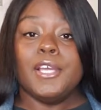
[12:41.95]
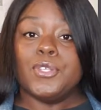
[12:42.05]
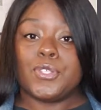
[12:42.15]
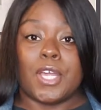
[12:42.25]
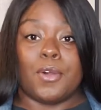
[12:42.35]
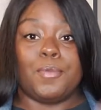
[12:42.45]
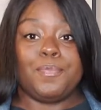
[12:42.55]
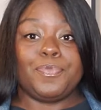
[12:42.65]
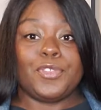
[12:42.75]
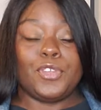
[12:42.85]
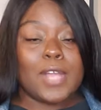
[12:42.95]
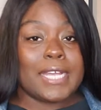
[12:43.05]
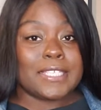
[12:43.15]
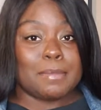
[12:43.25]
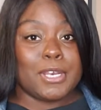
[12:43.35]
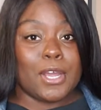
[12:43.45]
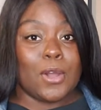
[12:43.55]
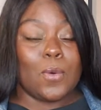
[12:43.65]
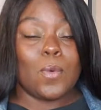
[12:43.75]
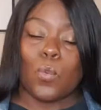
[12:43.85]
So you guys let me
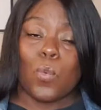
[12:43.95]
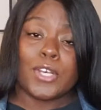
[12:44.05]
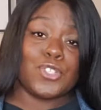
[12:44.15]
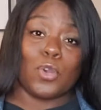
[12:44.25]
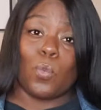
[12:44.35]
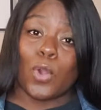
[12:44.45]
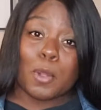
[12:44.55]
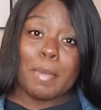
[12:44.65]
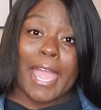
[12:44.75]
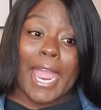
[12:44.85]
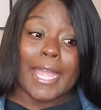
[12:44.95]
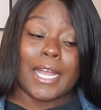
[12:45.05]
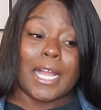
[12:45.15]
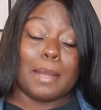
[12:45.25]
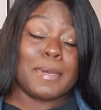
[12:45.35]
know what's your work bag um,